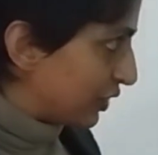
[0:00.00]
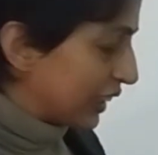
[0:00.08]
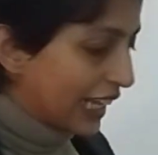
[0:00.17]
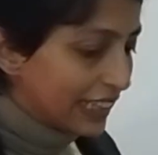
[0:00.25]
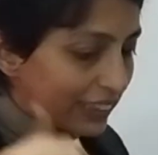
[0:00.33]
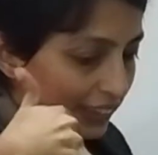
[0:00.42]
That
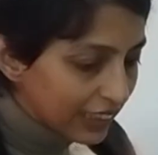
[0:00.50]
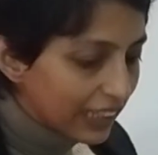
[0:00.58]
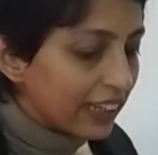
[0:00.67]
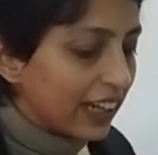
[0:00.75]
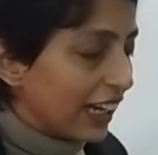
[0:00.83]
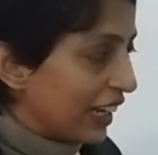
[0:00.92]
I
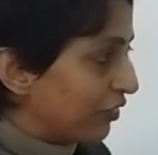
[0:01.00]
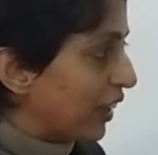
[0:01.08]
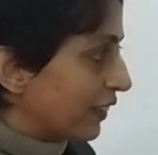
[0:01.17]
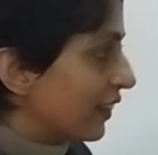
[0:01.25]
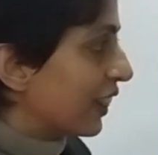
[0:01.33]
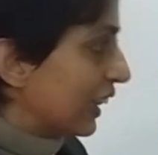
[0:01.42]
think I have
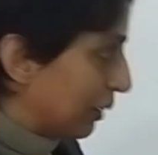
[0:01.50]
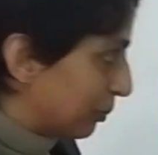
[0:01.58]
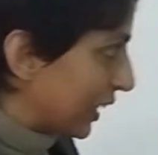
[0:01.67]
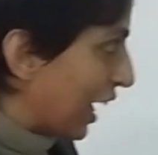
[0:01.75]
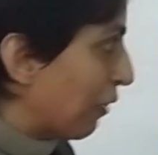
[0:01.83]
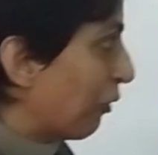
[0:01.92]
done the same.
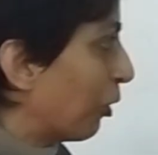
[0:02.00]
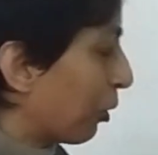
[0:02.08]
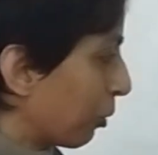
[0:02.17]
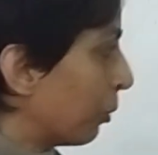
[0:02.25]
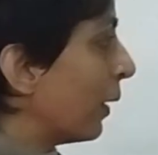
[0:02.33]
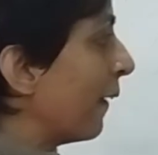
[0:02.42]
That I have
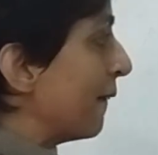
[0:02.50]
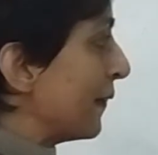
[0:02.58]
also